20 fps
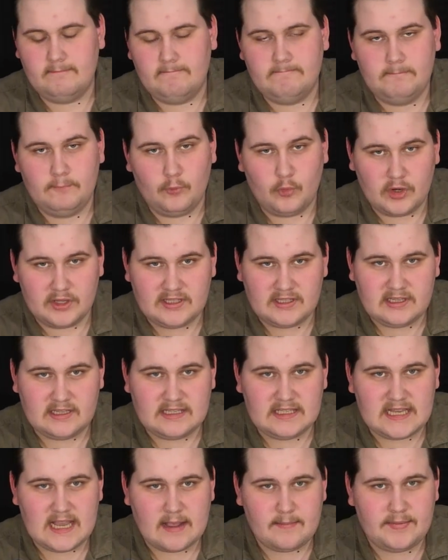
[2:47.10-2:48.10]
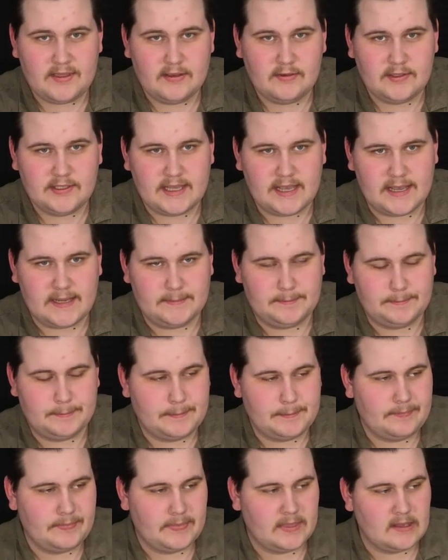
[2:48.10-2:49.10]
once you snap those on,
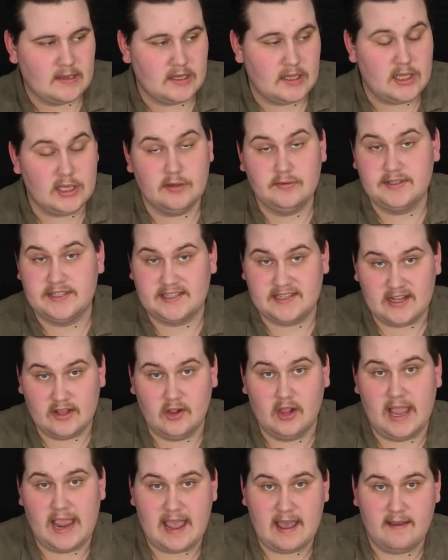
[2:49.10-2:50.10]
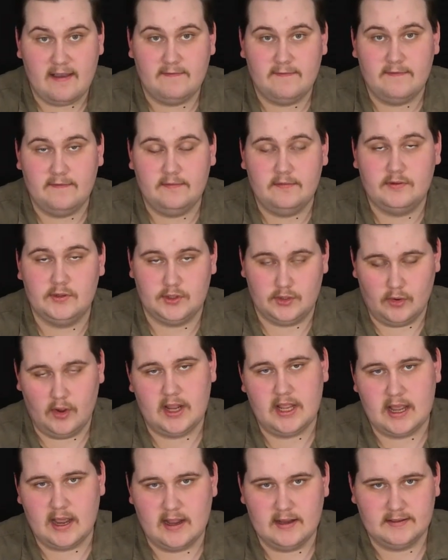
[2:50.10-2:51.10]
you still have
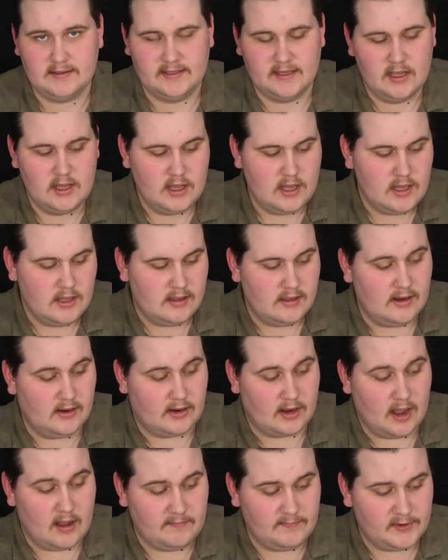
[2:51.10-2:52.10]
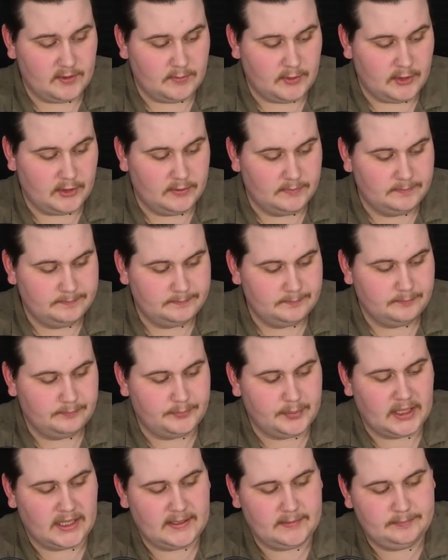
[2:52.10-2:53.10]
Joy-Cons. They're comfortable,
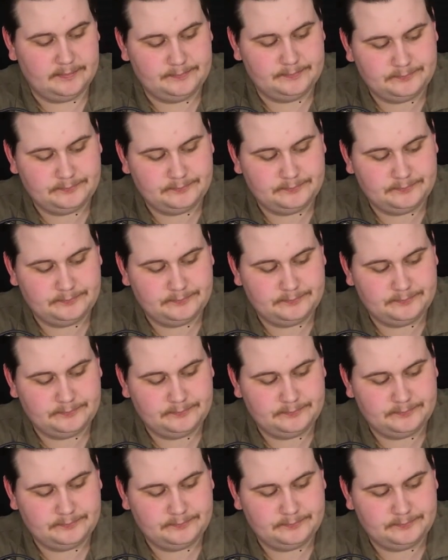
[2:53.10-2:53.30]
but